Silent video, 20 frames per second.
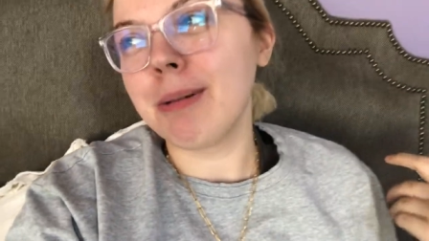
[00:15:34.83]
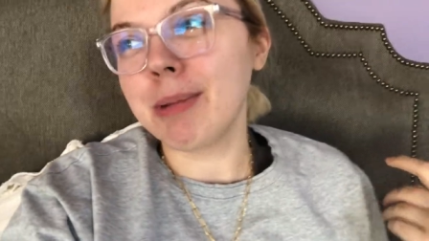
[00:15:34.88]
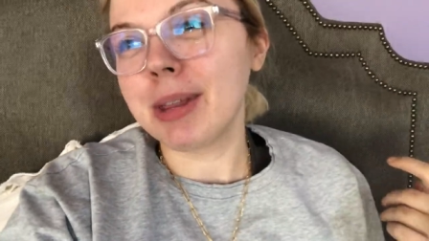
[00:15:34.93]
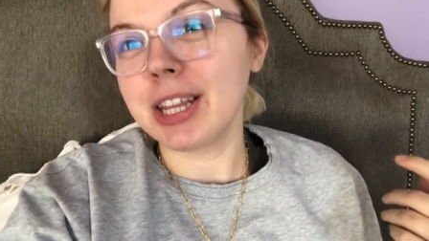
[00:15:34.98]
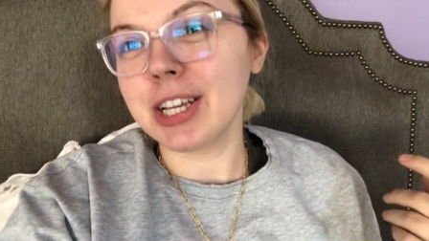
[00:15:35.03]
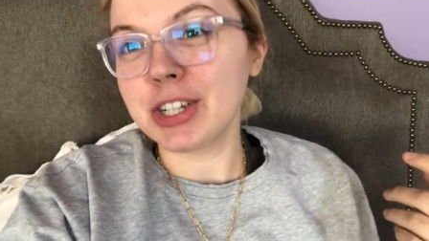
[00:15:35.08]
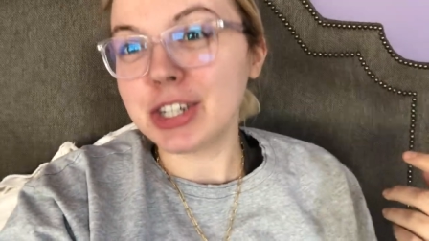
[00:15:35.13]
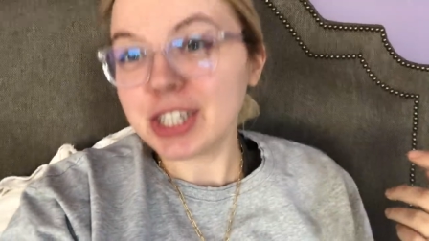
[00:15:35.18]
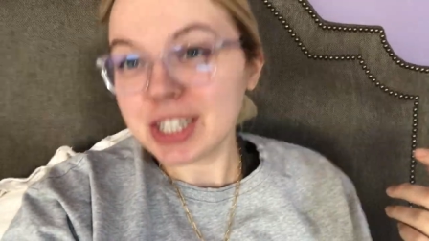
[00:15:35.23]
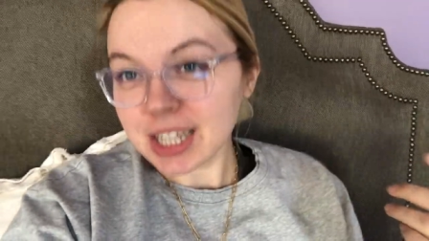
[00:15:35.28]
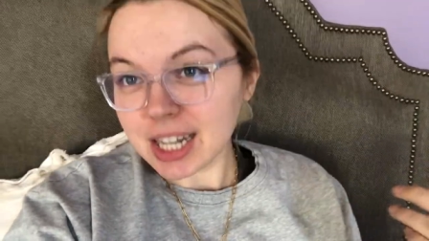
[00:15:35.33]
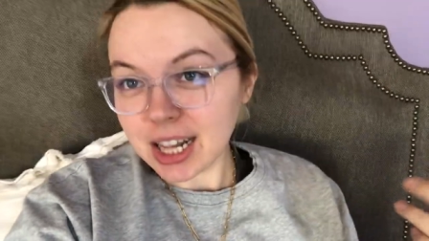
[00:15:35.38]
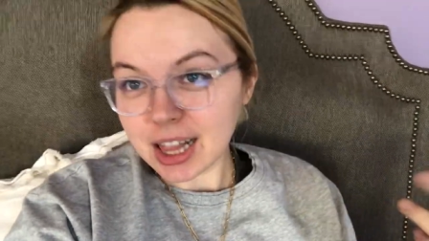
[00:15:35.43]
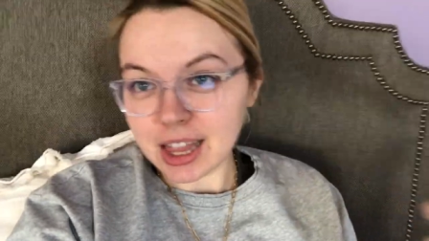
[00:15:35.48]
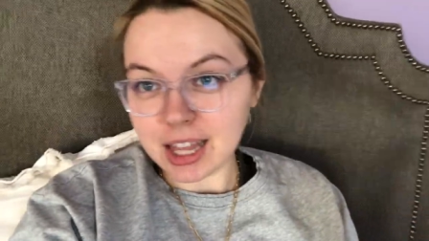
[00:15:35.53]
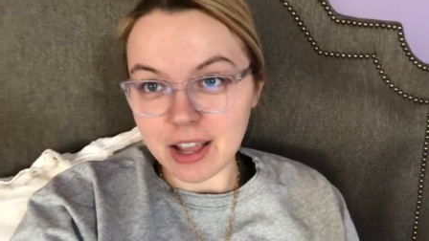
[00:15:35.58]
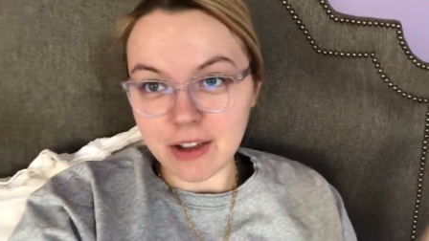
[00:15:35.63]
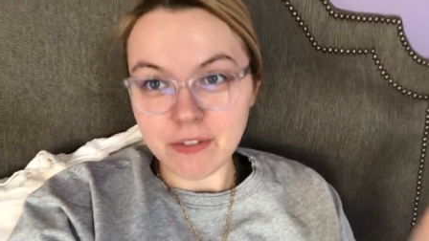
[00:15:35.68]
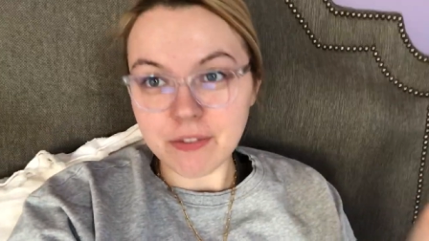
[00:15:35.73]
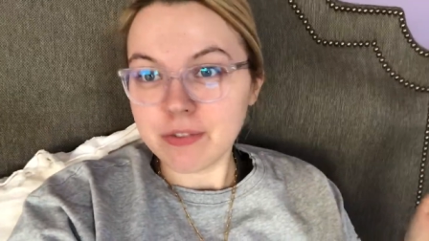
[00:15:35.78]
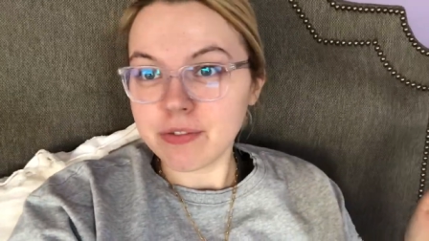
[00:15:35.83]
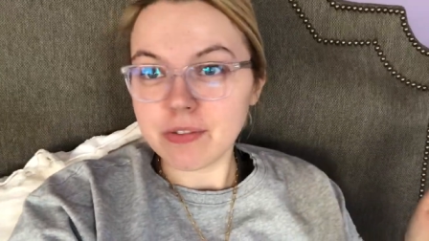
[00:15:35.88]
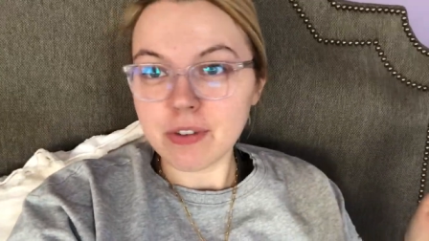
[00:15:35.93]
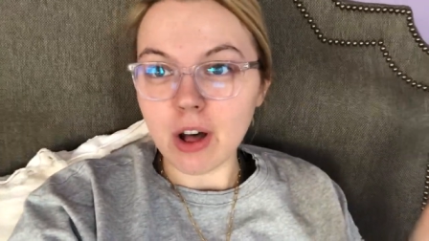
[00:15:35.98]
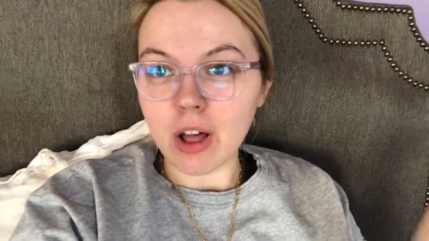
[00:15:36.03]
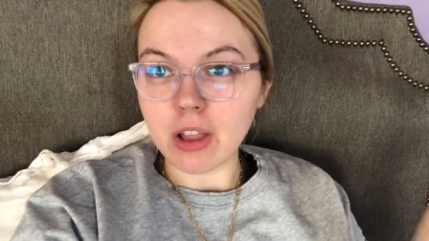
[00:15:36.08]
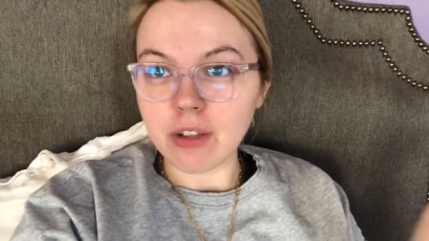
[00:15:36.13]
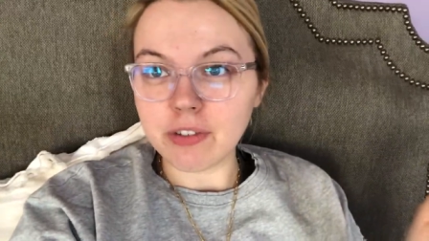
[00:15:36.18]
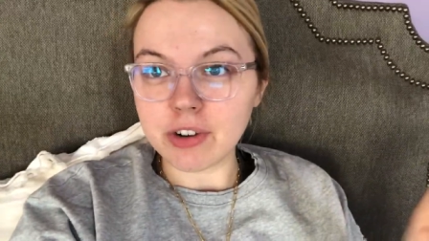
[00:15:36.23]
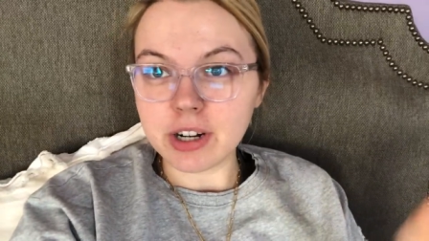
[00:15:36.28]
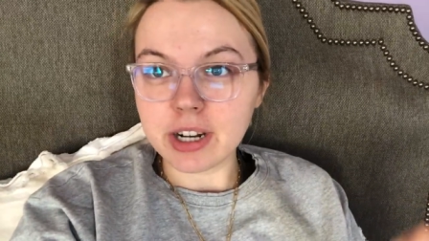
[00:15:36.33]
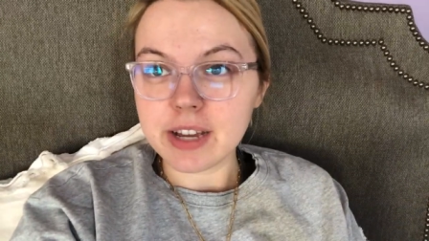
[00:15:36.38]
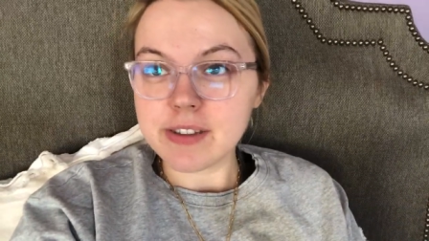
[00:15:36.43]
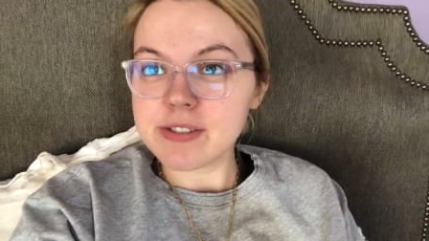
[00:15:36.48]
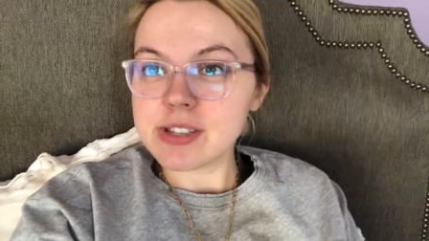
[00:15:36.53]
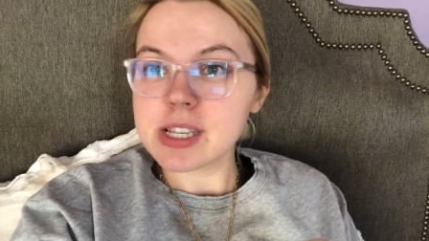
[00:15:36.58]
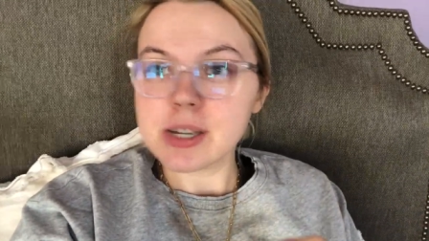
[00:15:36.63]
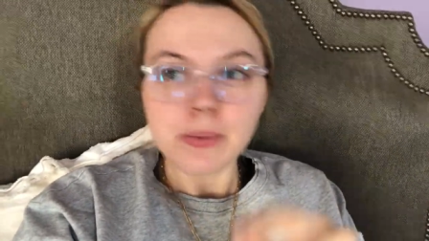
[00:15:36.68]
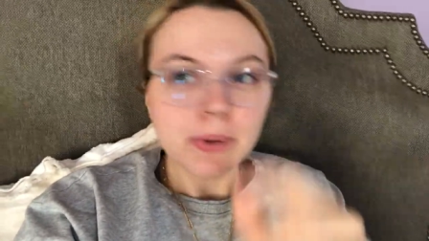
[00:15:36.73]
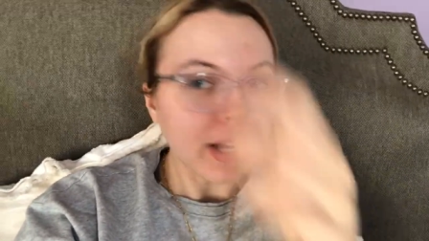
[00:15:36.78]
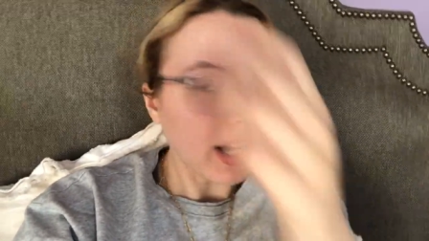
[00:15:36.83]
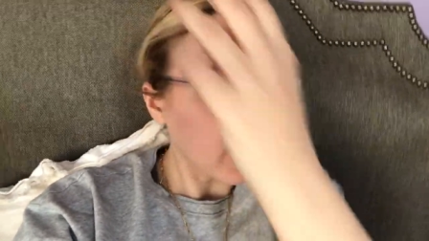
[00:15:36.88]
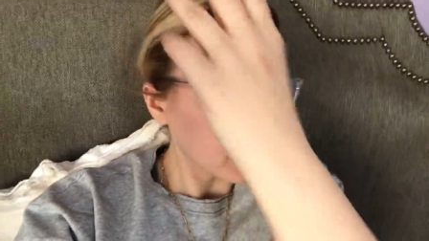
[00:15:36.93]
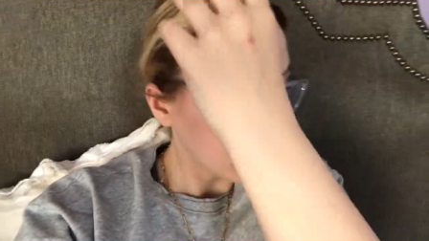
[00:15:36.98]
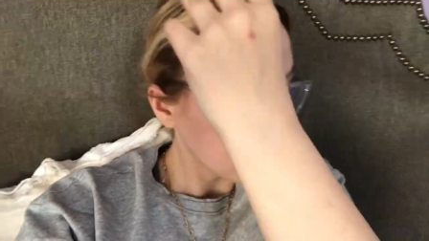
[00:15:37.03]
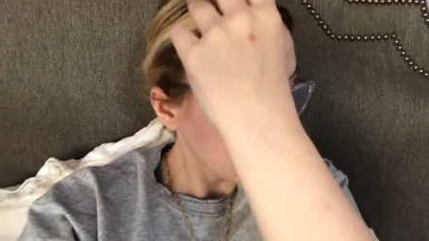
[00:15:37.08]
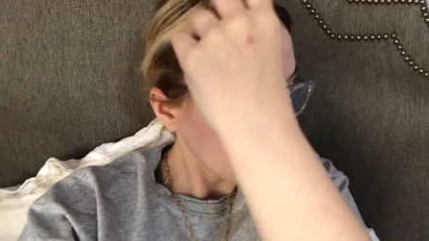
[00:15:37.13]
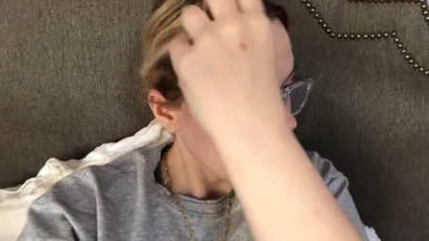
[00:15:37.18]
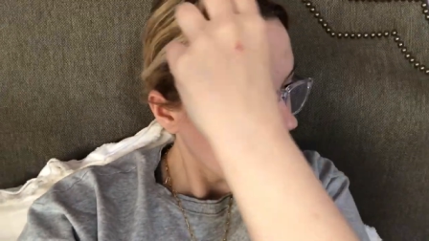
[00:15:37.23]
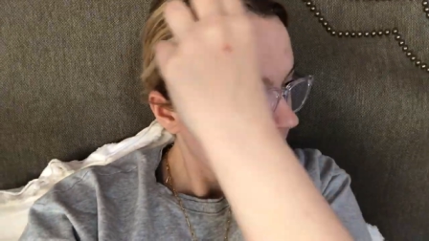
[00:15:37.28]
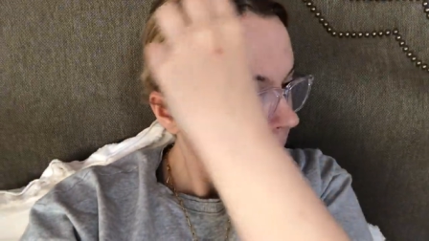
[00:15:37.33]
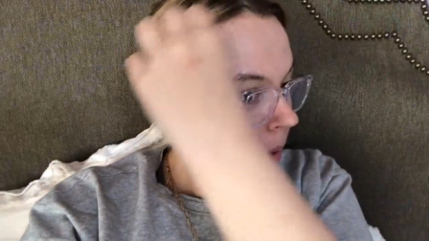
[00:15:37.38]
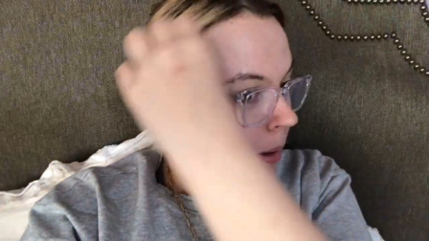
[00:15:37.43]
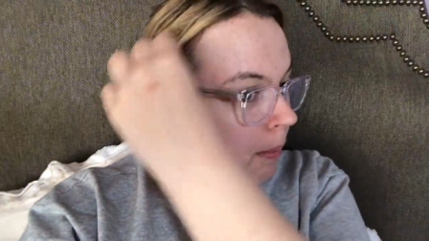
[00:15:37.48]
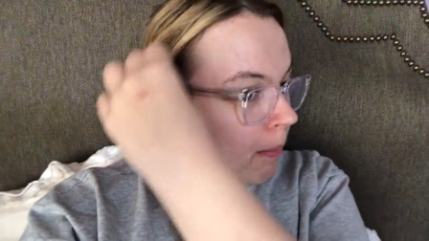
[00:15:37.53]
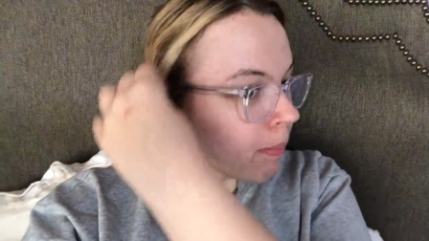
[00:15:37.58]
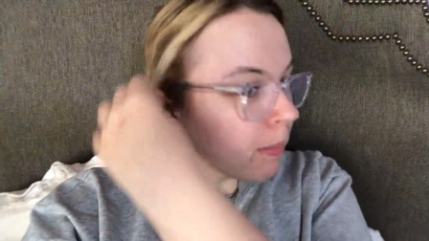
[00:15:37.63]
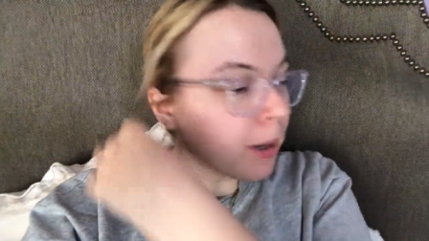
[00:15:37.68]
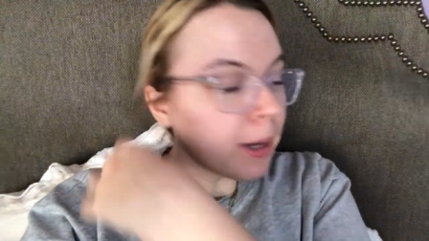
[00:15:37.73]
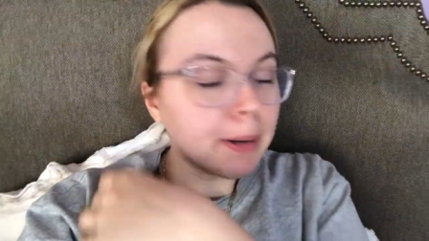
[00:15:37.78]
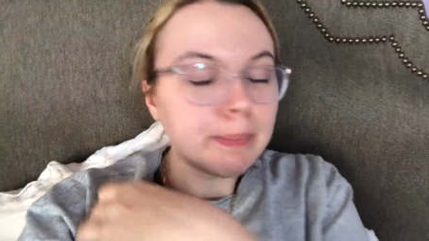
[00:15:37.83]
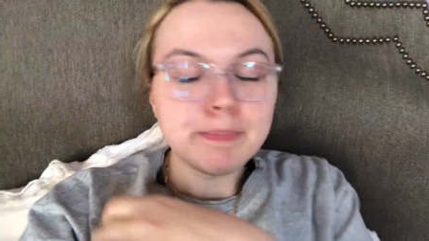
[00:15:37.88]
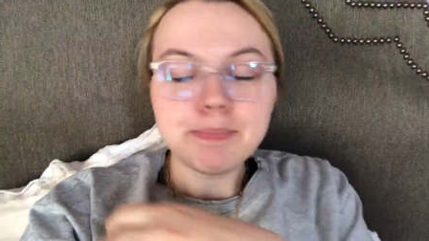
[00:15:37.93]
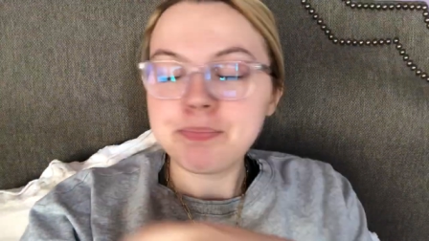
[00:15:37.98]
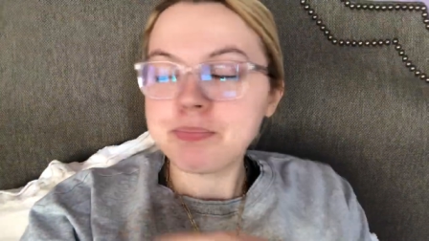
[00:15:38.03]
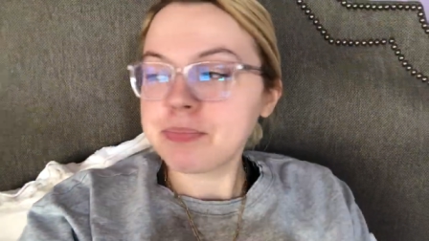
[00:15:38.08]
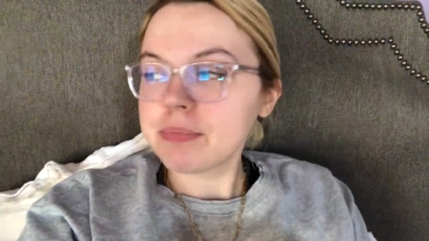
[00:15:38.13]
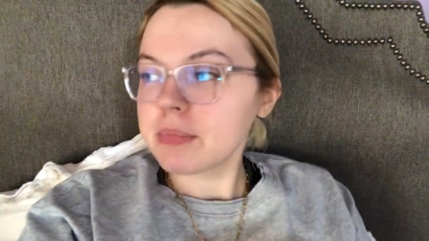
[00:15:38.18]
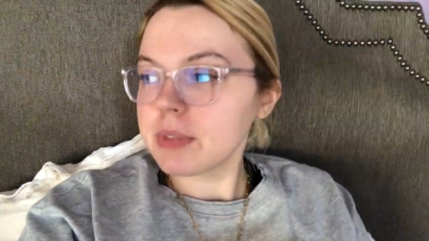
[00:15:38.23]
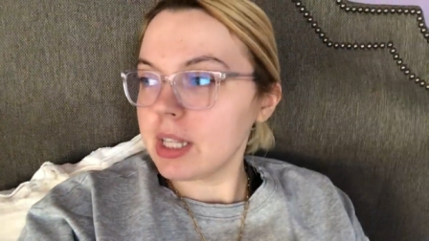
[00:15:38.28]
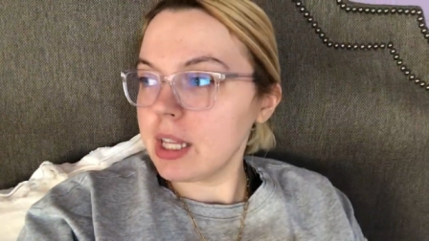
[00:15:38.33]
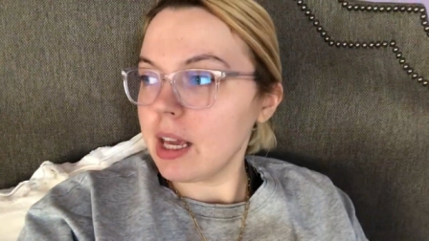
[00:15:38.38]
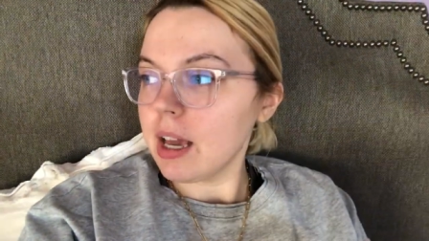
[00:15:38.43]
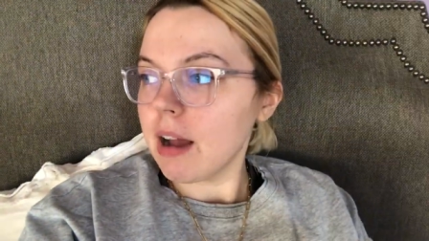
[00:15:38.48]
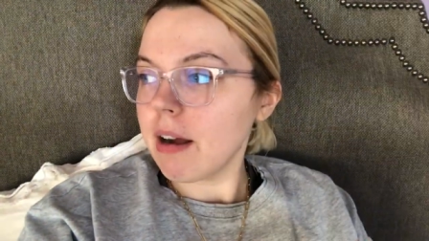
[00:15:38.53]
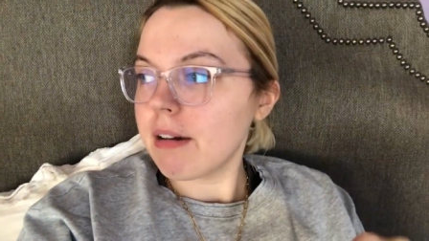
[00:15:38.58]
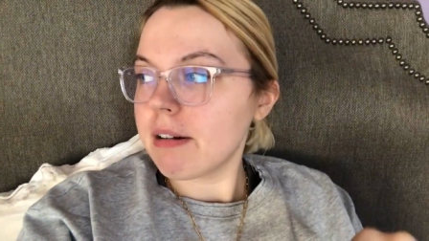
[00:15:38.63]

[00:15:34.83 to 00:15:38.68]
think she's gonna love all of her gifts that we got her, but yeah.